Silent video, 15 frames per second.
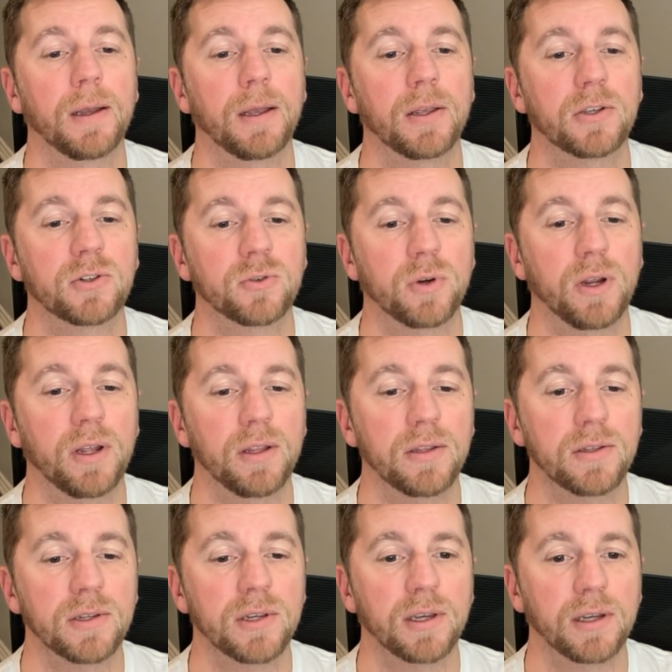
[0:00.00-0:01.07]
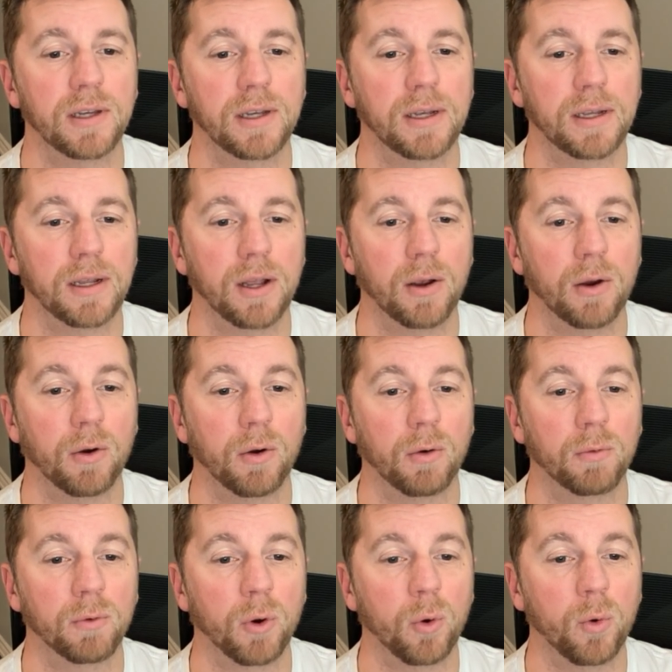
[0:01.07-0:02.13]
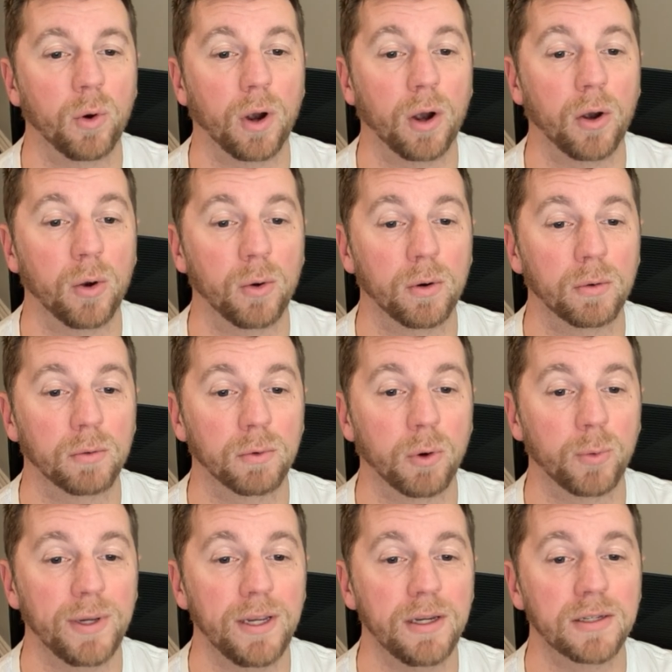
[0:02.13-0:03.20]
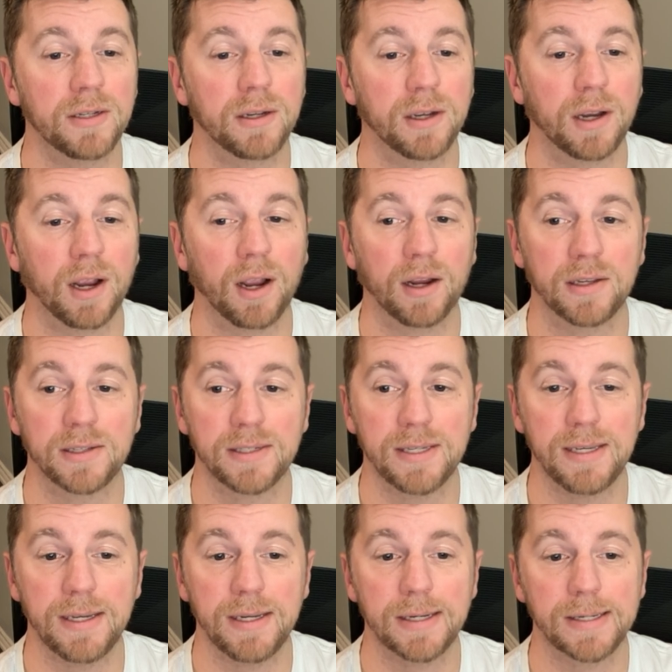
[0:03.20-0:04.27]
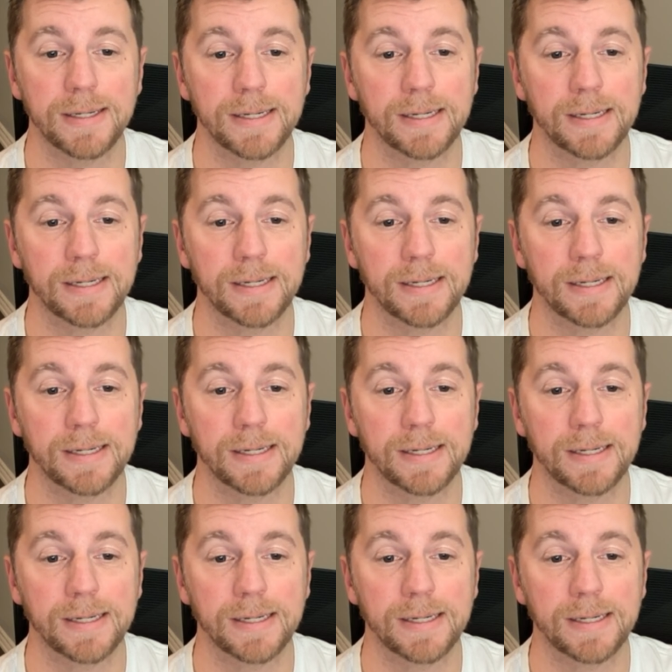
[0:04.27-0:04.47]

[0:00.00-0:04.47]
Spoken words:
Strands, Rohit C,